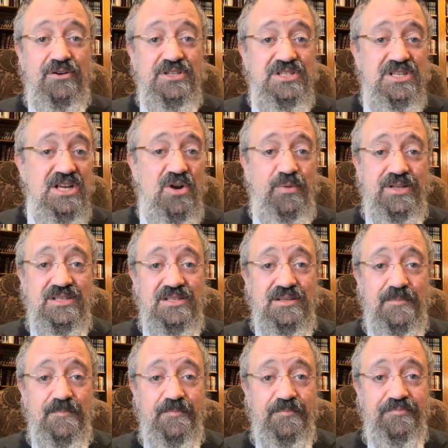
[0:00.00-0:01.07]
sequence.
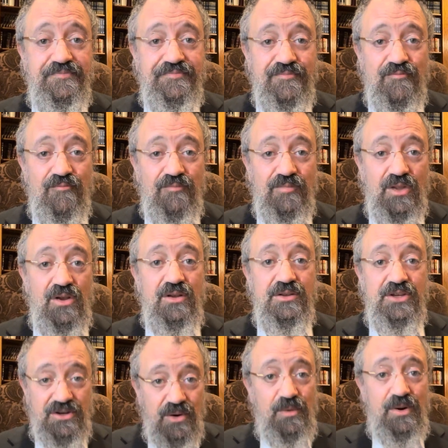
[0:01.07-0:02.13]

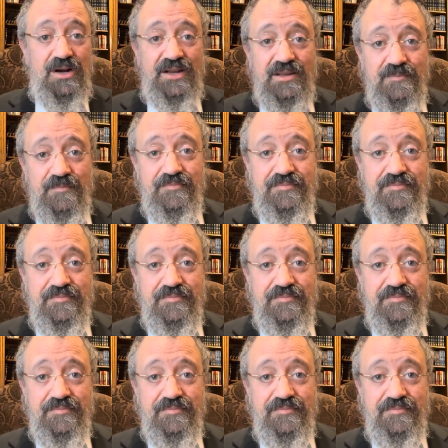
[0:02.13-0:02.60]
You know why?